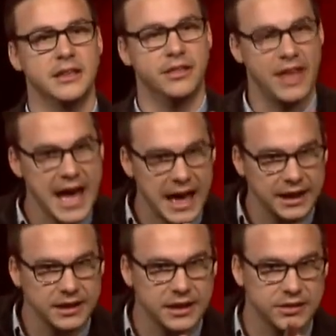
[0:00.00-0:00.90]
"That
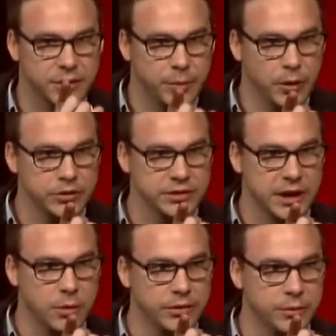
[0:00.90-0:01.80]
is the person
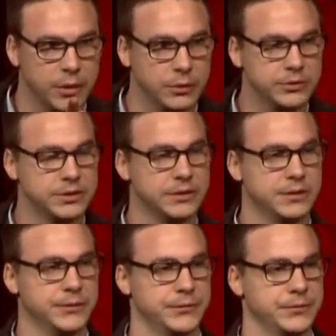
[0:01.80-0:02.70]
I want the most."
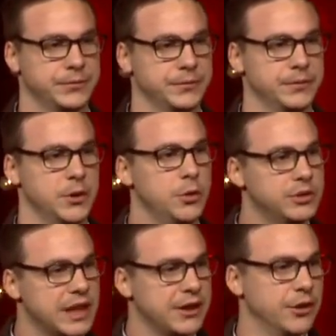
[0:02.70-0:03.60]
Who
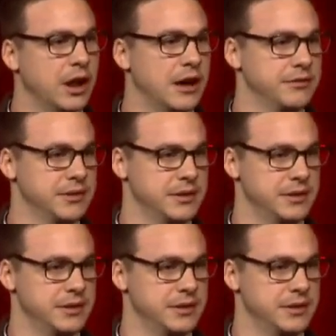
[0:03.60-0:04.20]
is that in your life?